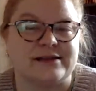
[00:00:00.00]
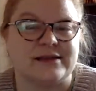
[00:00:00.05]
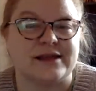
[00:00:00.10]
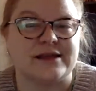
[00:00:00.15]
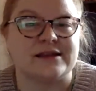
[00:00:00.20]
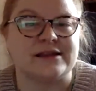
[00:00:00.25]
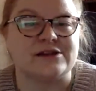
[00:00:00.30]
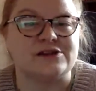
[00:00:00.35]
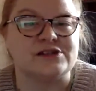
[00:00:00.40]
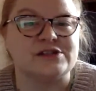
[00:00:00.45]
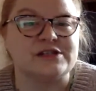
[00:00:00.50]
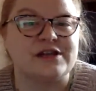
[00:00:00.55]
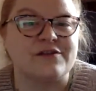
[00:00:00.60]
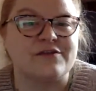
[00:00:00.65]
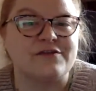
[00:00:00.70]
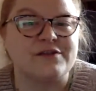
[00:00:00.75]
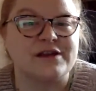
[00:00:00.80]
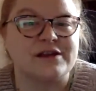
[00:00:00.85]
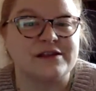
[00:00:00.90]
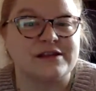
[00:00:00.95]
Like there's
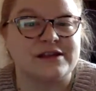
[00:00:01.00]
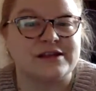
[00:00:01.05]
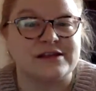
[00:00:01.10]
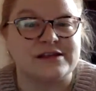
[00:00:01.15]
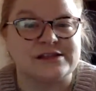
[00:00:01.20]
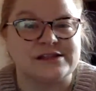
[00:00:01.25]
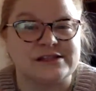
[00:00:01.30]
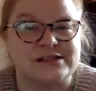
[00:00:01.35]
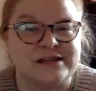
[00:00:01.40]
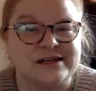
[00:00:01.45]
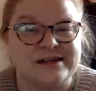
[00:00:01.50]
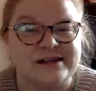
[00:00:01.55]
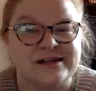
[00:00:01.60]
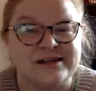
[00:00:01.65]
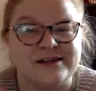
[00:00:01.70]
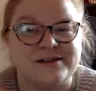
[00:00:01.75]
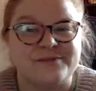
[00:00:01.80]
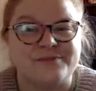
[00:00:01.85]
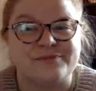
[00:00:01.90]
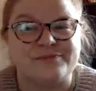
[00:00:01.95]
definitely this
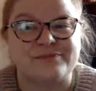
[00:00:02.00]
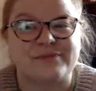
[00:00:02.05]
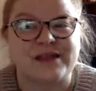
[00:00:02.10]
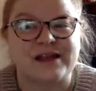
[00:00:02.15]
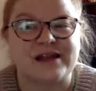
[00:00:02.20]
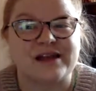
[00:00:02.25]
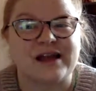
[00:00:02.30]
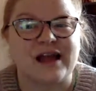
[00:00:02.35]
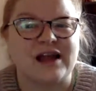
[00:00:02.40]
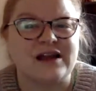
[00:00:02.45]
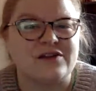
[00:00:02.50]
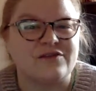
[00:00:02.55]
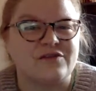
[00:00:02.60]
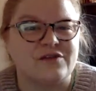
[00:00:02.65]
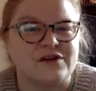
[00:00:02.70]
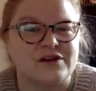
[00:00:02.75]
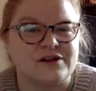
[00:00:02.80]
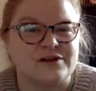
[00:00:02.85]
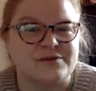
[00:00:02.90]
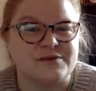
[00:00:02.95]
kind of
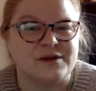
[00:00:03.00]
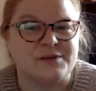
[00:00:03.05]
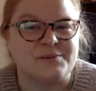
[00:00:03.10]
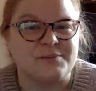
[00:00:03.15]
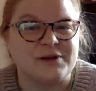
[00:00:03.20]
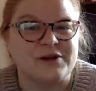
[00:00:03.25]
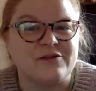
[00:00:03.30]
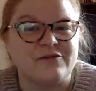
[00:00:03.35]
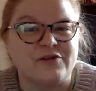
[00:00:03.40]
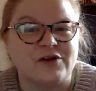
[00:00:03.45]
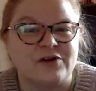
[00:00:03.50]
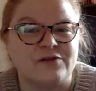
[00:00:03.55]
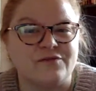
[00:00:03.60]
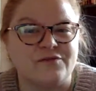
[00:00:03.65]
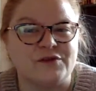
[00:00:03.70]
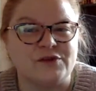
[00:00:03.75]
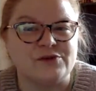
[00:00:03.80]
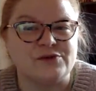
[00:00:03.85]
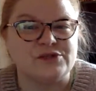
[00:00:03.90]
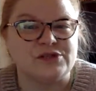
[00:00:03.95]
a bit of
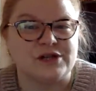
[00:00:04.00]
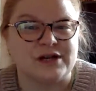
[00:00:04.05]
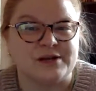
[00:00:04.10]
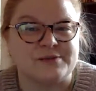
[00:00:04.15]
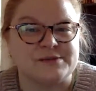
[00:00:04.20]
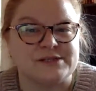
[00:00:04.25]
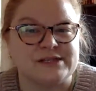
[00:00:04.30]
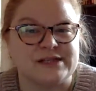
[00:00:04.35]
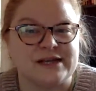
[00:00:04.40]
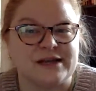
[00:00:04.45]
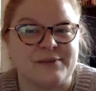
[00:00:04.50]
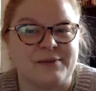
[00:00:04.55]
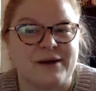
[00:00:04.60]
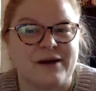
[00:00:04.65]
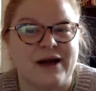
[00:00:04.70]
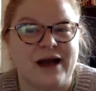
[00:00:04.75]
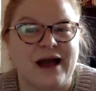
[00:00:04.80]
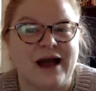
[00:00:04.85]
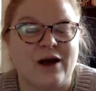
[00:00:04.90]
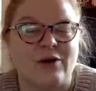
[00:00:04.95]
confusion I'm seeing
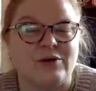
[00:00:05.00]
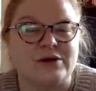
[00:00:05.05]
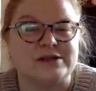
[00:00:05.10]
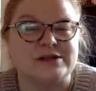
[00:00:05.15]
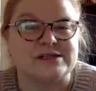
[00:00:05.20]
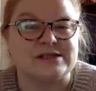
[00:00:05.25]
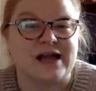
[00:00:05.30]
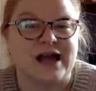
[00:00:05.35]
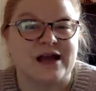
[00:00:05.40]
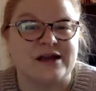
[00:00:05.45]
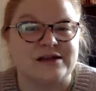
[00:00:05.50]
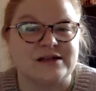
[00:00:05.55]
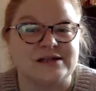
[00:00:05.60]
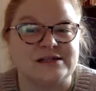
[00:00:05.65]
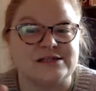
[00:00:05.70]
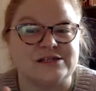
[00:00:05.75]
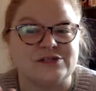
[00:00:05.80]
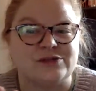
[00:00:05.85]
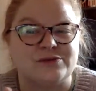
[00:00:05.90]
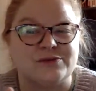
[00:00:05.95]
about how exactly
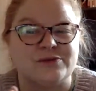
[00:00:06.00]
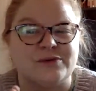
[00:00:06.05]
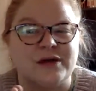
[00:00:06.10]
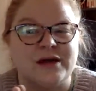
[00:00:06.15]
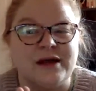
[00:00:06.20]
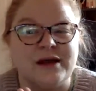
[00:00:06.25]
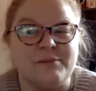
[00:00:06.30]
to